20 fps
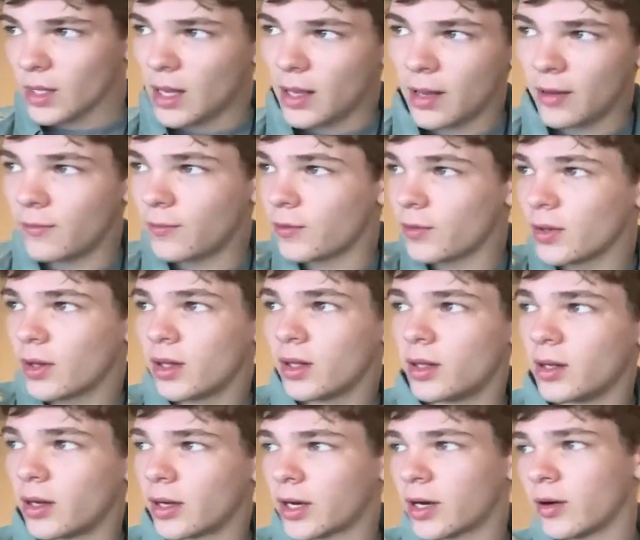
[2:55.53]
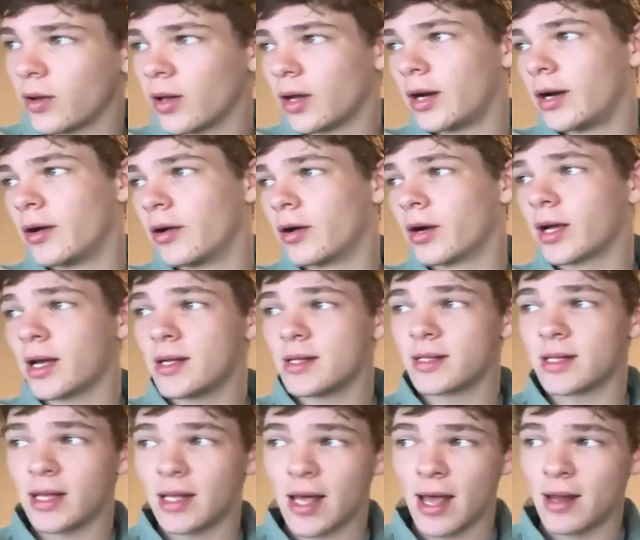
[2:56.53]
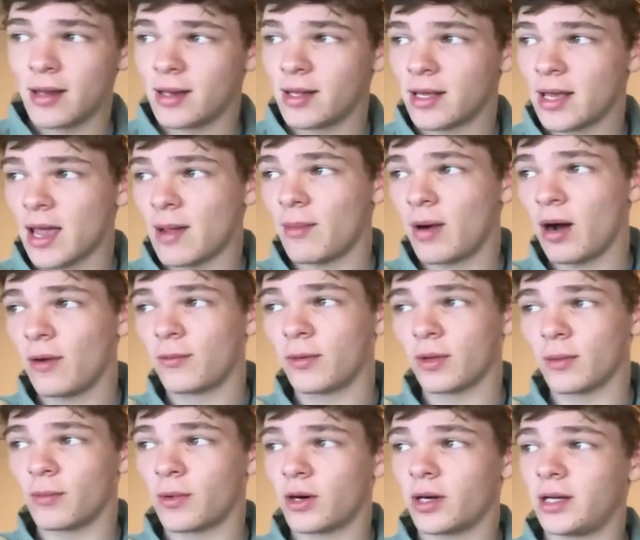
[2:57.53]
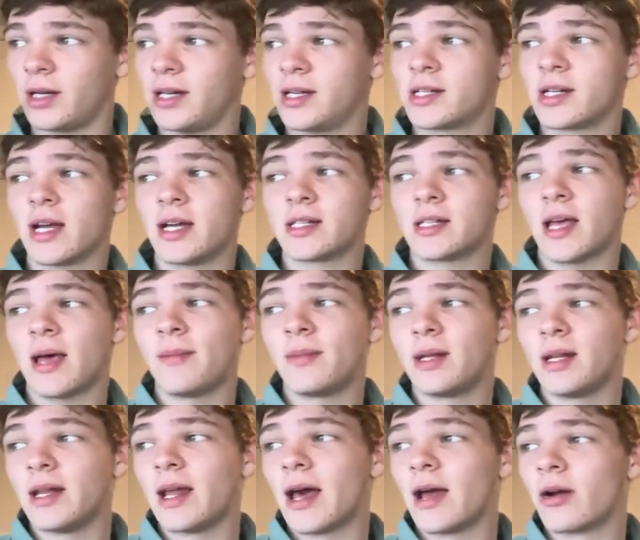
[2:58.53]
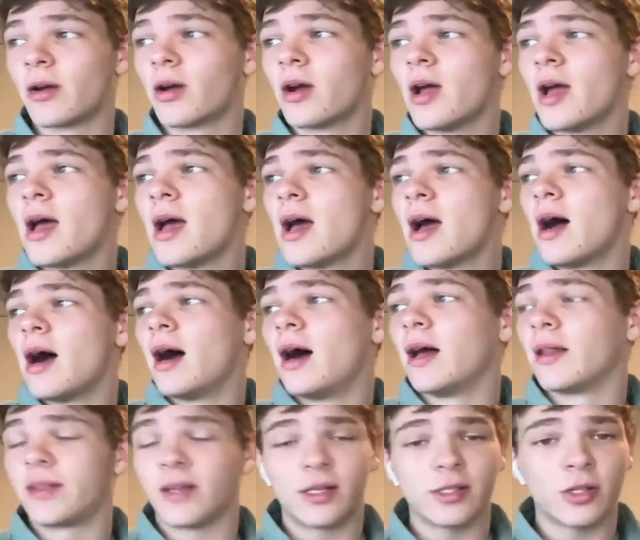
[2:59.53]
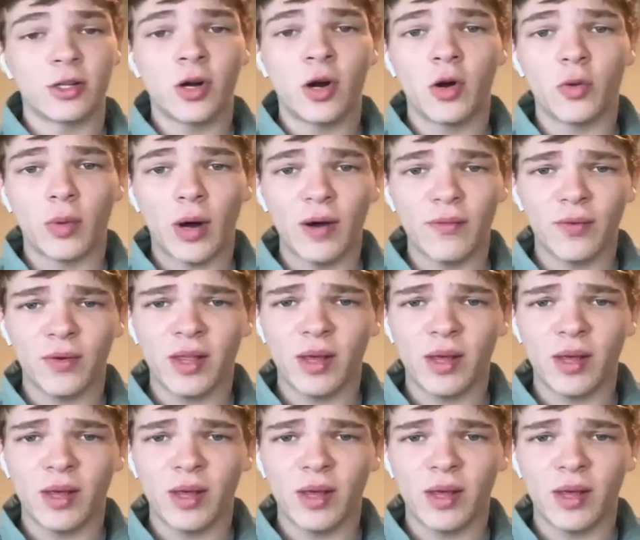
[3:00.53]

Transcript: And for the Carolina Hurricanes, they end the game off with Martin Necas empty netter. Uh, things are going right for